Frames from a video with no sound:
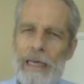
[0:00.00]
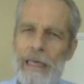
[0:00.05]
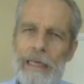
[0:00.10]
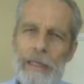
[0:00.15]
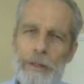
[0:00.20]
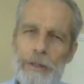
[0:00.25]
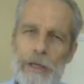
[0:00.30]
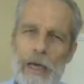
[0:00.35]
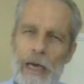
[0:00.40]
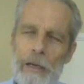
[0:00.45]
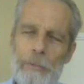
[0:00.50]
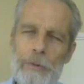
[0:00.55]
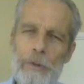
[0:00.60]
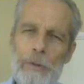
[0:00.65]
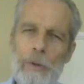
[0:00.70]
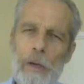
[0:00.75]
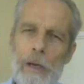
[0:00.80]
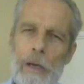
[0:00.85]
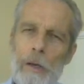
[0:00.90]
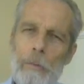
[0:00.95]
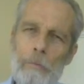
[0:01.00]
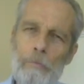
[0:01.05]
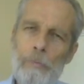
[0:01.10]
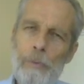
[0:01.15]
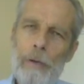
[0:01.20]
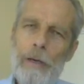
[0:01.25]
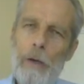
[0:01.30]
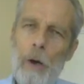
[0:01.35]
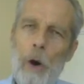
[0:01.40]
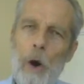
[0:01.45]
Each time you
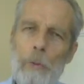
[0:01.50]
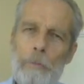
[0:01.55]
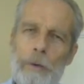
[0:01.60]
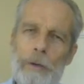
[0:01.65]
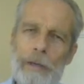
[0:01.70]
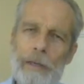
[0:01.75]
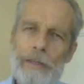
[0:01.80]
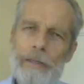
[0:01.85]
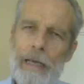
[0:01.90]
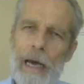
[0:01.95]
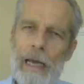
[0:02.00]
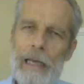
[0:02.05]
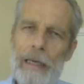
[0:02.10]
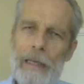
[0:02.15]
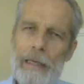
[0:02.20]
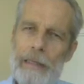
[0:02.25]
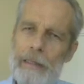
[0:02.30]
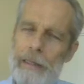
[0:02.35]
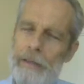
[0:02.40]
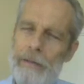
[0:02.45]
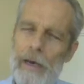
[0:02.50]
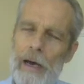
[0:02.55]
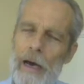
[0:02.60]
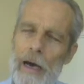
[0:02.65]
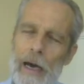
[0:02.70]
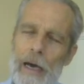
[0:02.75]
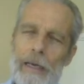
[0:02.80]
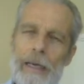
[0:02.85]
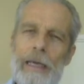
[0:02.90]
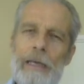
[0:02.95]
open and dilate in the
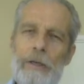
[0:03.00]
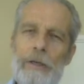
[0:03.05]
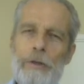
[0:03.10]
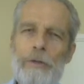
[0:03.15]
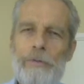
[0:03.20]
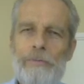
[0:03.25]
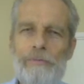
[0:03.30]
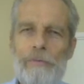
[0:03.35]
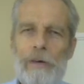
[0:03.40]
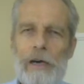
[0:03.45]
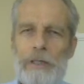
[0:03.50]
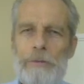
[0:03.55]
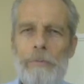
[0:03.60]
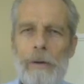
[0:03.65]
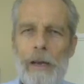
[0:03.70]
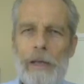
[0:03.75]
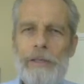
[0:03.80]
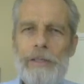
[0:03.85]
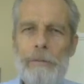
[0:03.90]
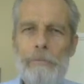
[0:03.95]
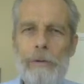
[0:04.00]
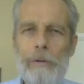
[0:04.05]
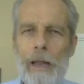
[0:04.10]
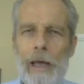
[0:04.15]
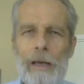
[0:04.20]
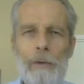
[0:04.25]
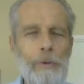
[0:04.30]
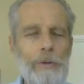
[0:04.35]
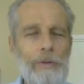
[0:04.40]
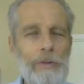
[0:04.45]
hot, a new fresh blood
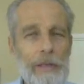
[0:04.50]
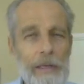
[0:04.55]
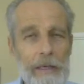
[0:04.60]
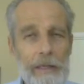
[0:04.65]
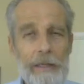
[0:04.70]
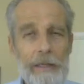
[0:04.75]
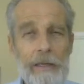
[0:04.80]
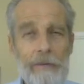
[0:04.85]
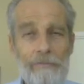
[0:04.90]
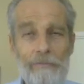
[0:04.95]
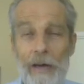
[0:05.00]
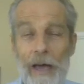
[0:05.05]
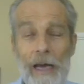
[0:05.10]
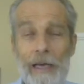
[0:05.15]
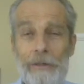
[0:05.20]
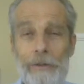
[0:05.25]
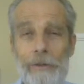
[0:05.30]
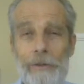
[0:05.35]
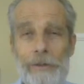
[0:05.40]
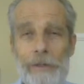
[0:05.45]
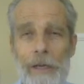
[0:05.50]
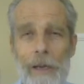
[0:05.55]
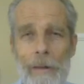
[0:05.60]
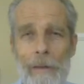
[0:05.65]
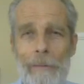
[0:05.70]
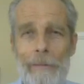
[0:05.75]
supply with healing factors